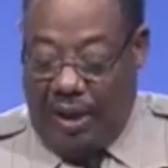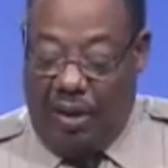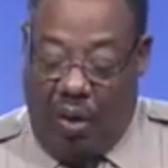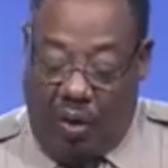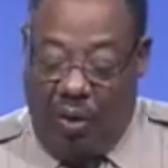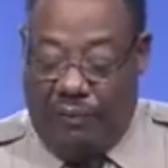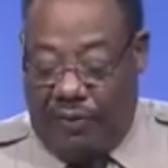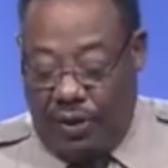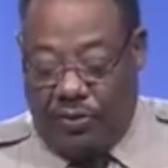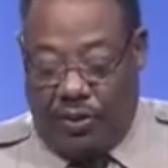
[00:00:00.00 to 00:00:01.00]
or
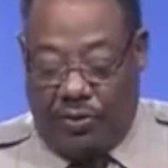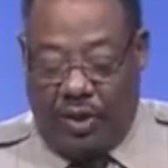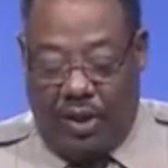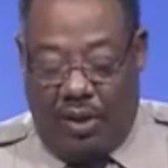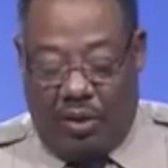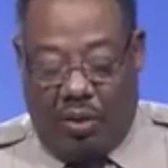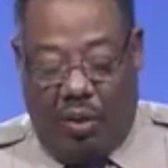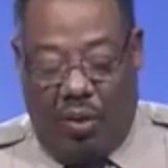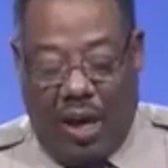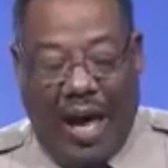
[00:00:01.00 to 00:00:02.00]
visits the
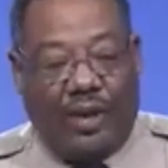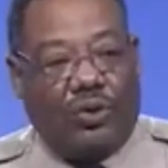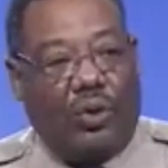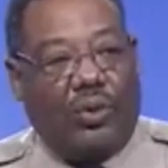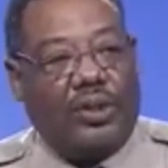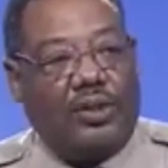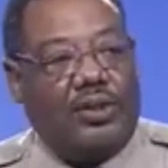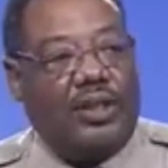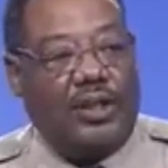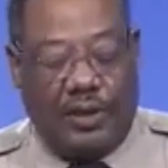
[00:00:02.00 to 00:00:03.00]
courthouse or the
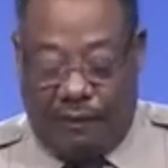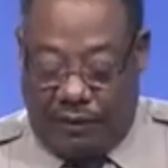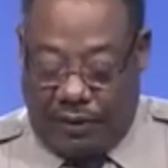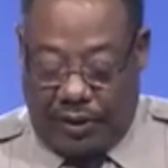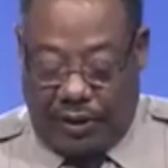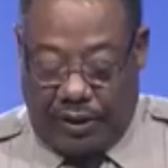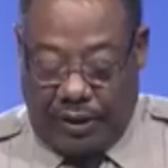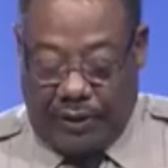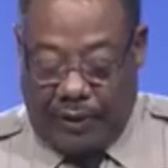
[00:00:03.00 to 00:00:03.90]
detention facilities.